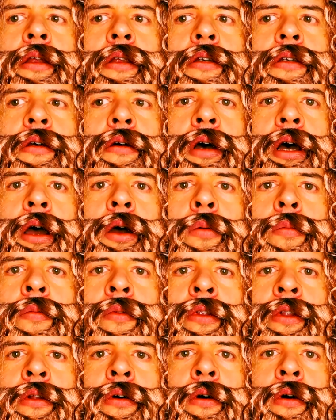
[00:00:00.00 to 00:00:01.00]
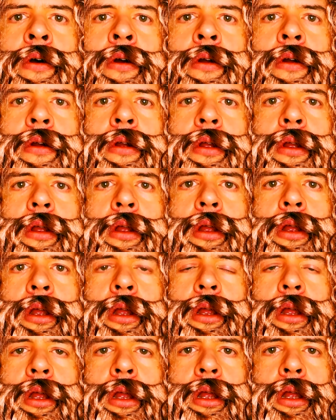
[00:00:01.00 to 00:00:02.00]
So I opened the door.
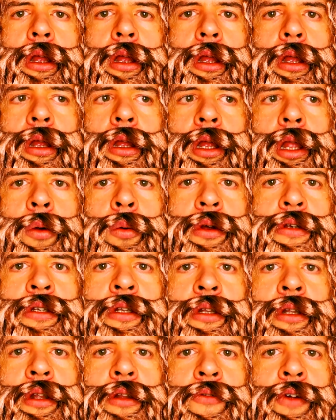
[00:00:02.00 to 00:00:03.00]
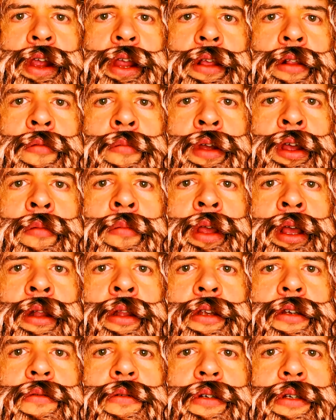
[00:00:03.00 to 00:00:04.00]
It wasn't the regular
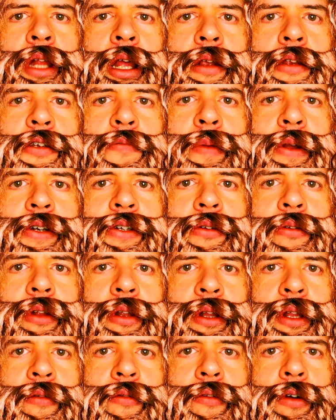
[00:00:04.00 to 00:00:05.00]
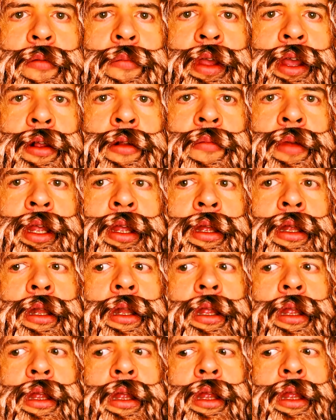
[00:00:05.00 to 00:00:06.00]
mailman. This was like a special delivery
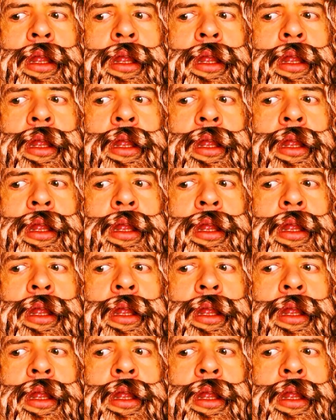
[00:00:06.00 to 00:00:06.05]
mailman.